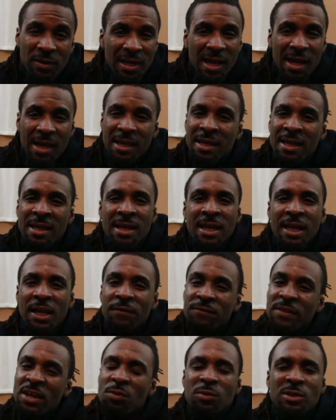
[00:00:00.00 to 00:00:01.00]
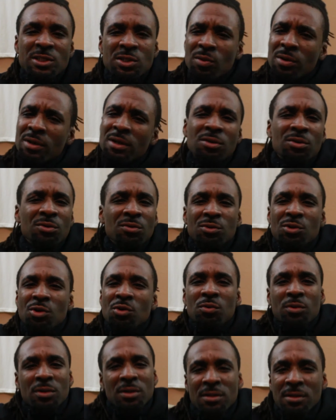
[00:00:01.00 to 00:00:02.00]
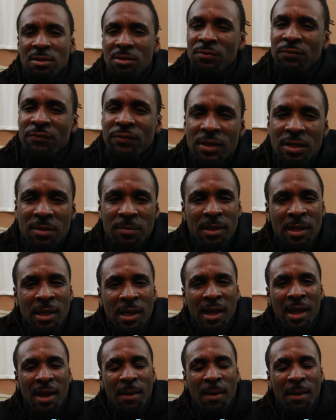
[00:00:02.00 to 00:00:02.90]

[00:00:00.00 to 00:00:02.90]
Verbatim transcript: Like if that's what you wanna do, do it. You feel me?